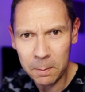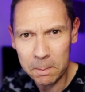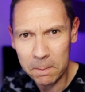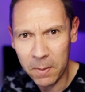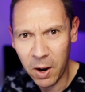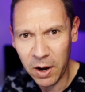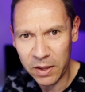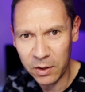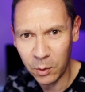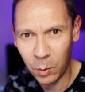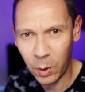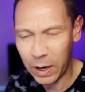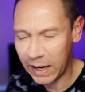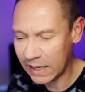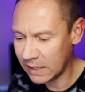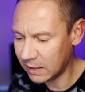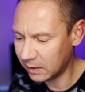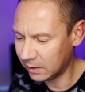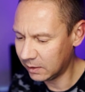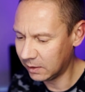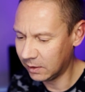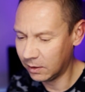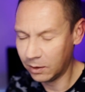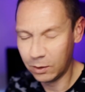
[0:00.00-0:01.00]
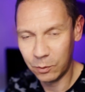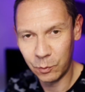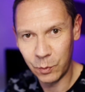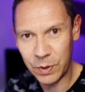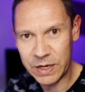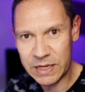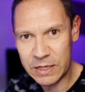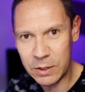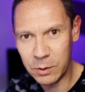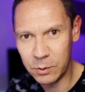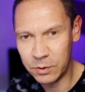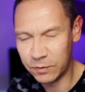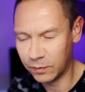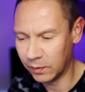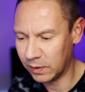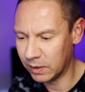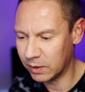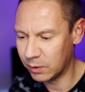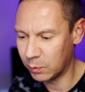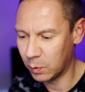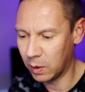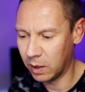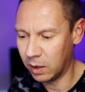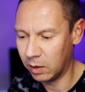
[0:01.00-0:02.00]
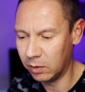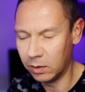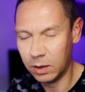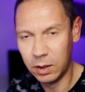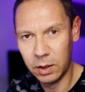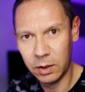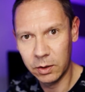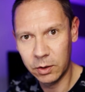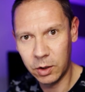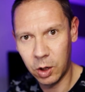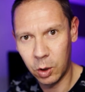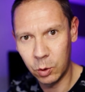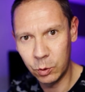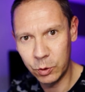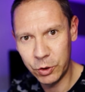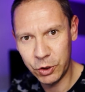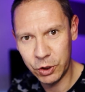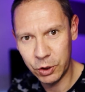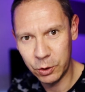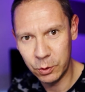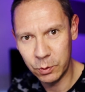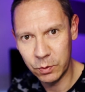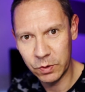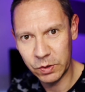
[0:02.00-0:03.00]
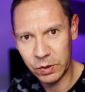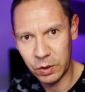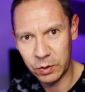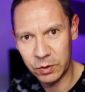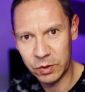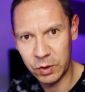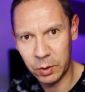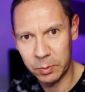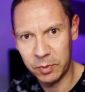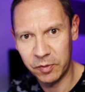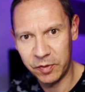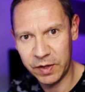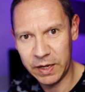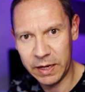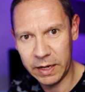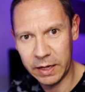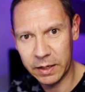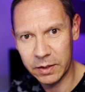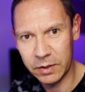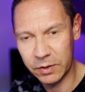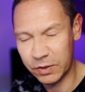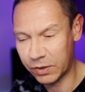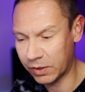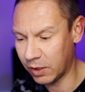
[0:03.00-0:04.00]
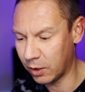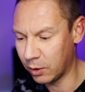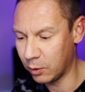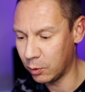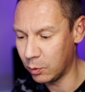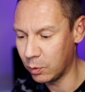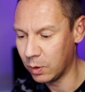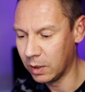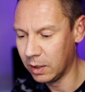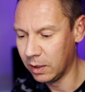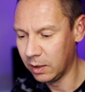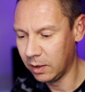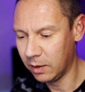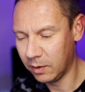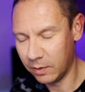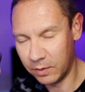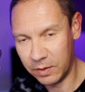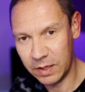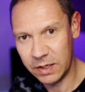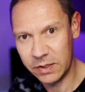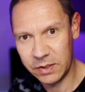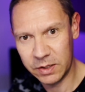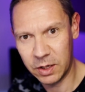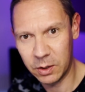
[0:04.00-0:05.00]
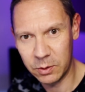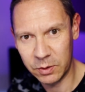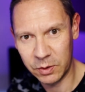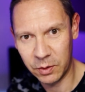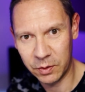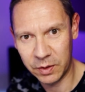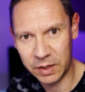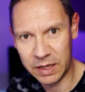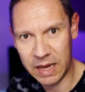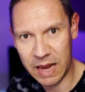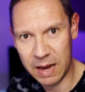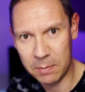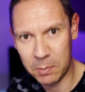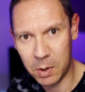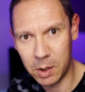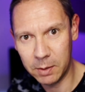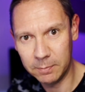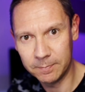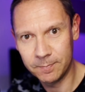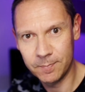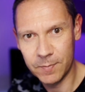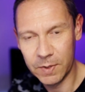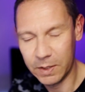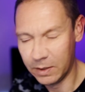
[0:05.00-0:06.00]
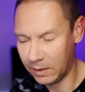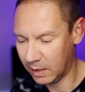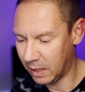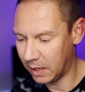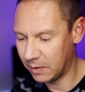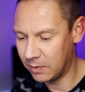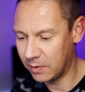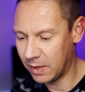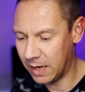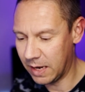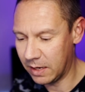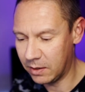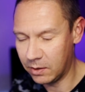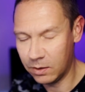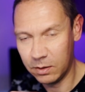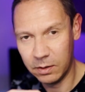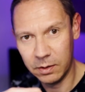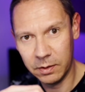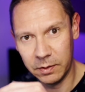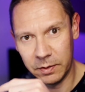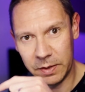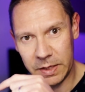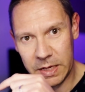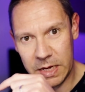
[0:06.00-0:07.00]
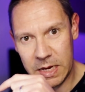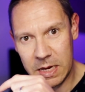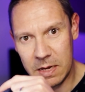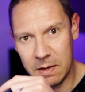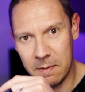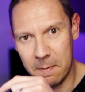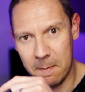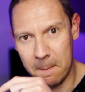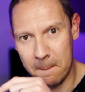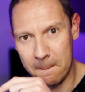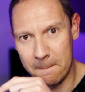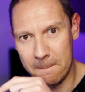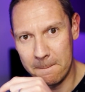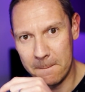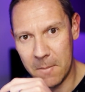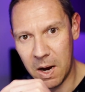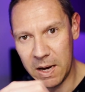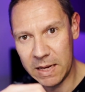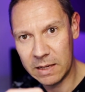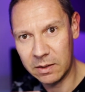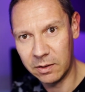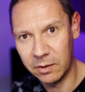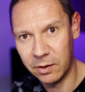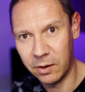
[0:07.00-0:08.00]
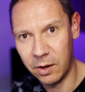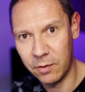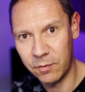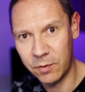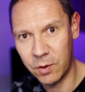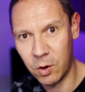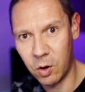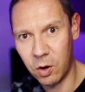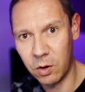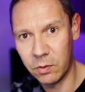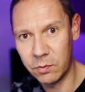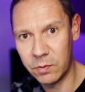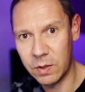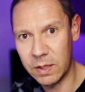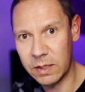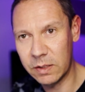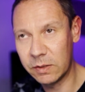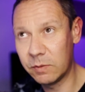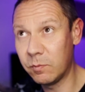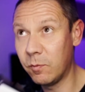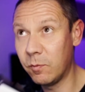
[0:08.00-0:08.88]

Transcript: By the way, really usefully as well, cold shoes on top of here. So this goes on the camera, and then the mic that I've got, this